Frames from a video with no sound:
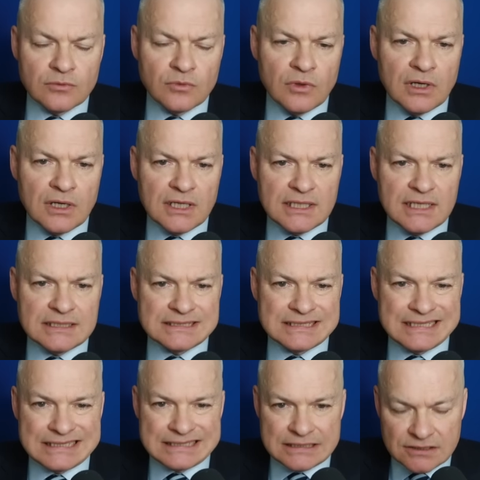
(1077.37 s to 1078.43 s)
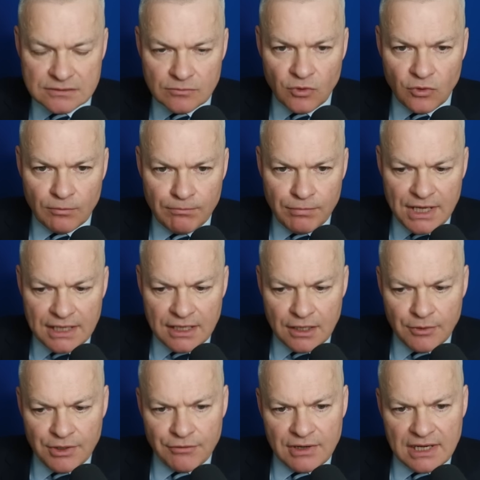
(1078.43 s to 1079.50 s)
Well, I guess this is a more
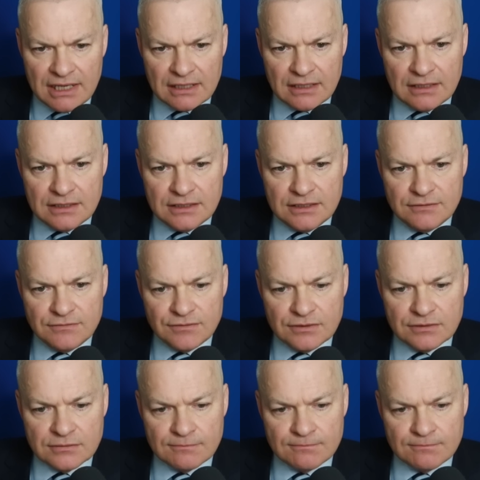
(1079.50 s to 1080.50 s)
bingo-y rack leave.